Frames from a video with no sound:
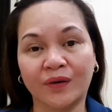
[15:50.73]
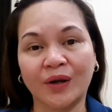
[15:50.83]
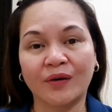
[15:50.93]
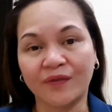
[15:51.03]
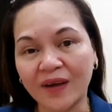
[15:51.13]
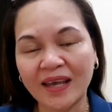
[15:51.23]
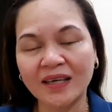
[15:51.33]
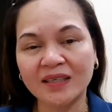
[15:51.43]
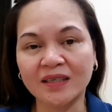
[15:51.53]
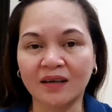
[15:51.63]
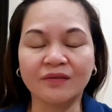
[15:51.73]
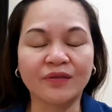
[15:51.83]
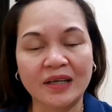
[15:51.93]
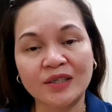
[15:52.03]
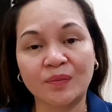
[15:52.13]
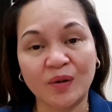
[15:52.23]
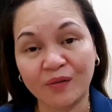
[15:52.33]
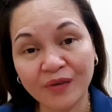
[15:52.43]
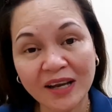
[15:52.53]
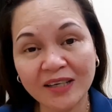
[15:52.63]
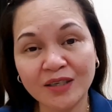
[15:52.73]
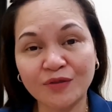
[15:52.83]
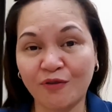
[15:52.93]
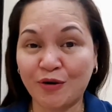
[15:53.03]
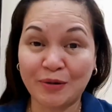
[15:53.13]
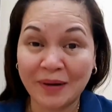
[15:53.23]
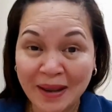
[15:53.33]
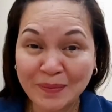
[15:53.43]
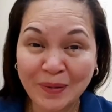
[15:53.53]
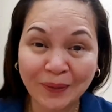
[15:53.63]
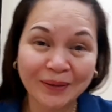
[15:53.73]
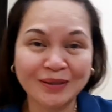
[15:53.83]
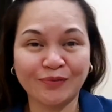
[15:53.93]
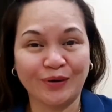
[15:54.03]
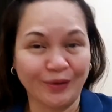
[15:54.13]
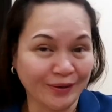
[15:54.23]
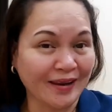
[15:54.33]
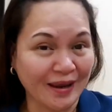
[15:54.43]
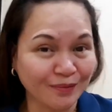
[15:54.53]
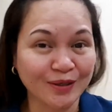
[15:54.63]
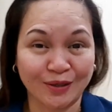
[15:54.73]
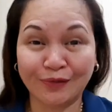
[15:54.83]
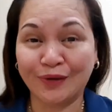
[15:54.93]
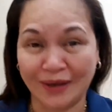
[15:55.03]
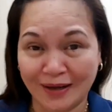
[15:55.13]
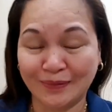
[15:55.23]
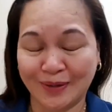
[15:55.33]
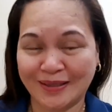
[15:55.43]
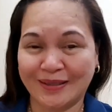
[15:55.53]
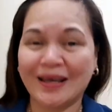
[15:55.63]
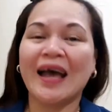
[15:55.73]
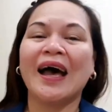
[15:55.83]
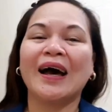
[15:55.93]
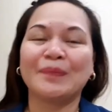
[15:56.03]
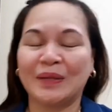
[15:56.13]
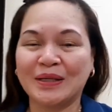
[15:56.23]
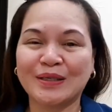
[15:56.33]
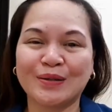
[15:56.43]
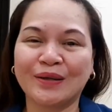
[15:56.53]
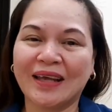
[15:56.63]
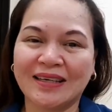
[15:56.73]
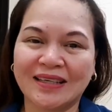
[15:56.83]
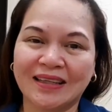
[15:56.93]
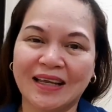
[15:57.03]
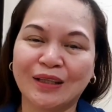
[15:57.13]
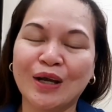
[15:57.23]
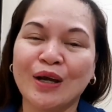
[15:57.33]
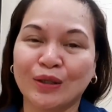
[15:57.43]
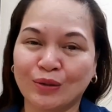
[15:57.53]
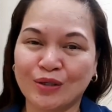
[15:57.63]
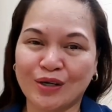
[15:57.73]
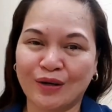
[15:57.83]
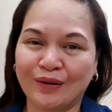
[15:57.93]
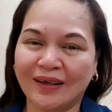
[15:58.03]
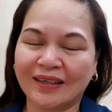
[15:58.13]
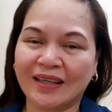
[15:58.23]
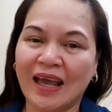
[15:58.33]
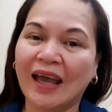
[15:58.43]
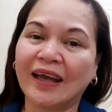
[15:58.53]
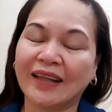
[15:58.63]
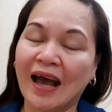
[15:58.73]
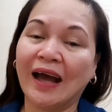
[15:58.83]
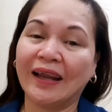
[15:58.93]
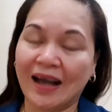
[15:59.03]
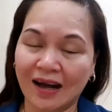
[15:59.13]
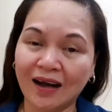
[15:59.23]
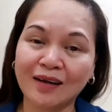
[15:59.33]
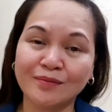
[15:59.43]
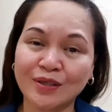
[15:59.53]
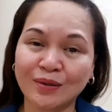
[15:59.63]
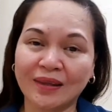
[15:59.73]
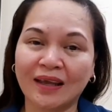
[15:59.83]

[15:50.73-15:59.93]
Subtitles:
for your friends and friends of your friends, for your neighbors, for your neighbors of your neighbors, please don't hesitate to share it. And I am so